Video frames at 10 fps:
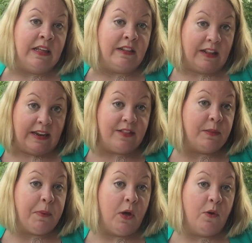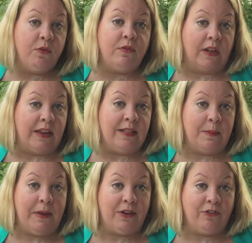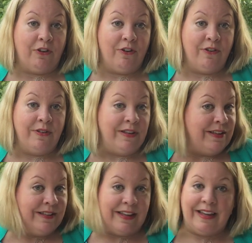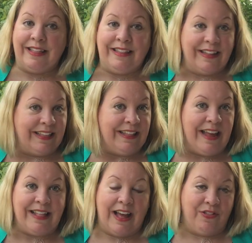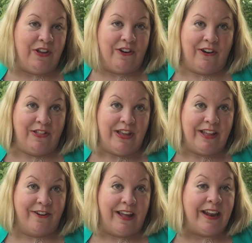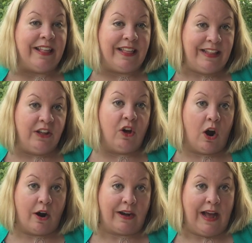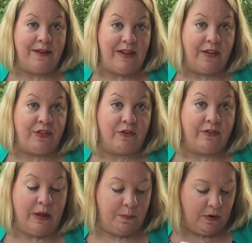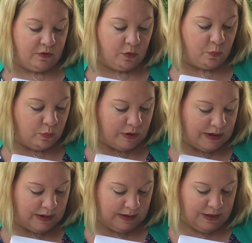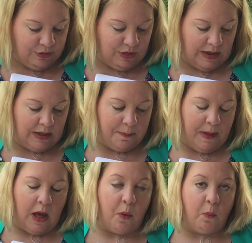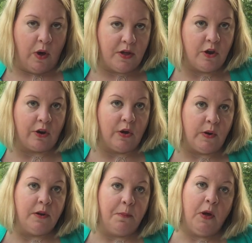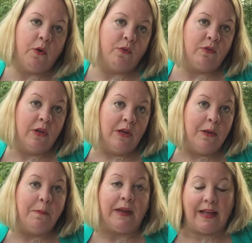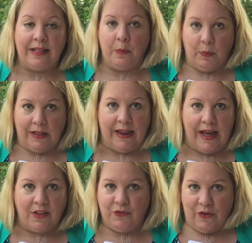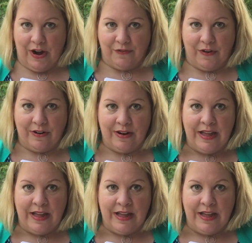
delete the post, delete the picture, it still stays out there on the internet. It's still archived out there somewhere. So really think about what you're going to post, because it will last forever.